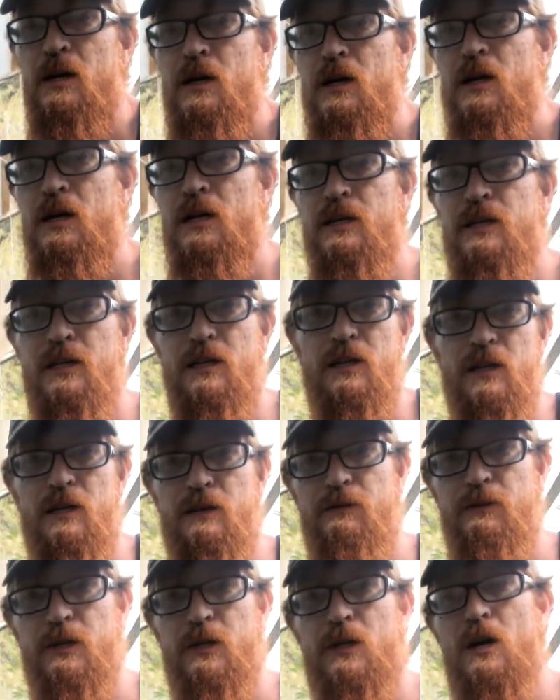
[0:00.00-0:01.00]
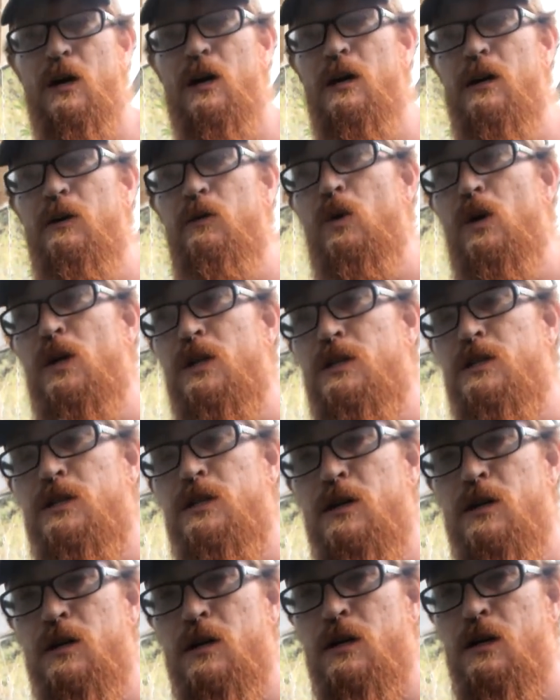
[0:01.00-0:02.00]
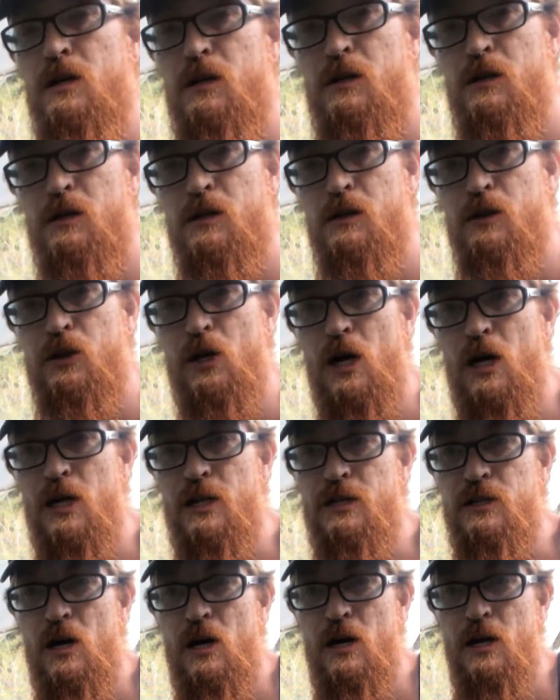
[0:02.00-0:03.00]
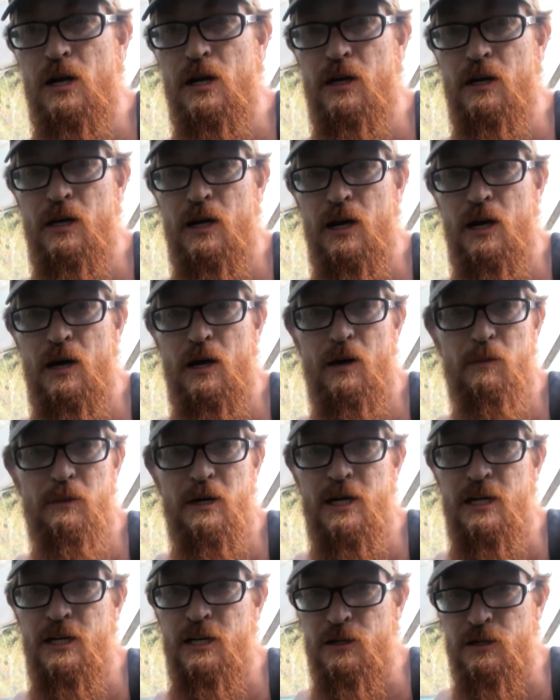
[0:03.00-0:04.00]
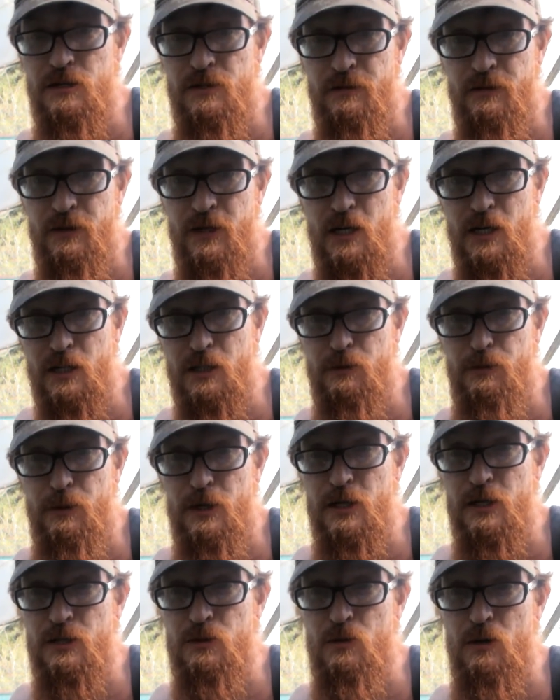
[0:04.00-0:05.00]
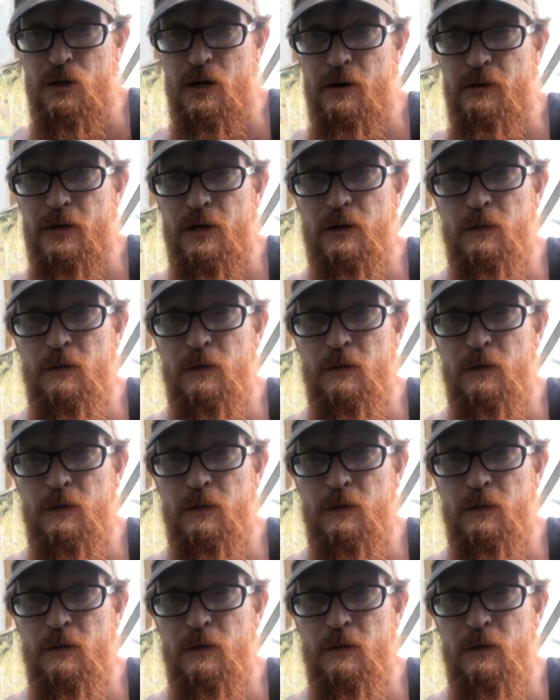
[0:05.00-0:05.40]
de-leaf your garden. What's your thoughts on it? How many years have you had experience? Whatever.